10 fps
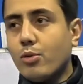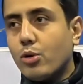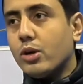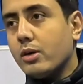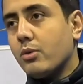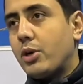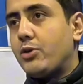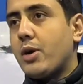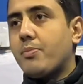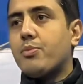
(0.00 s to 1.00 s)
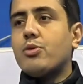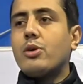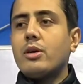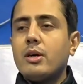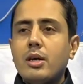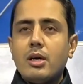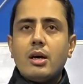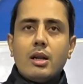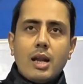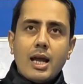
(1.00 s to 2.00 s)
bored, when you are bored,
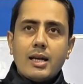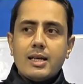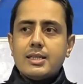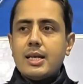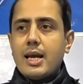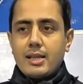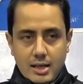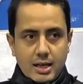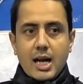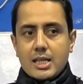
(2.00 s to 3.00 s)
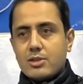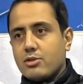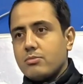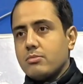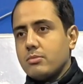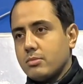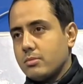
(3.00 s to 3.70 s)
like let's say in the classroom,